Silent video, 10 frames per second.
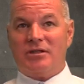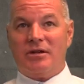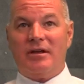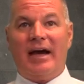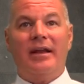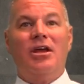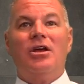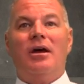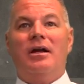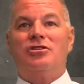here. You got
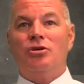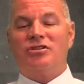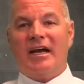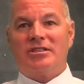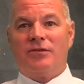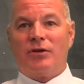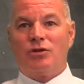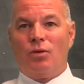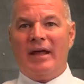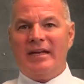two sections for
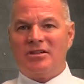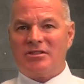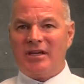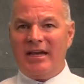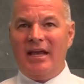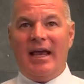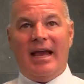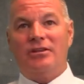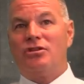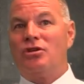dual agency
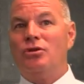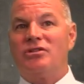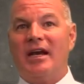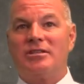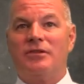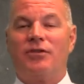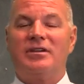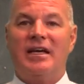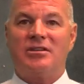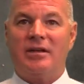and two sections for
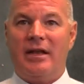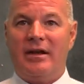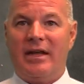designated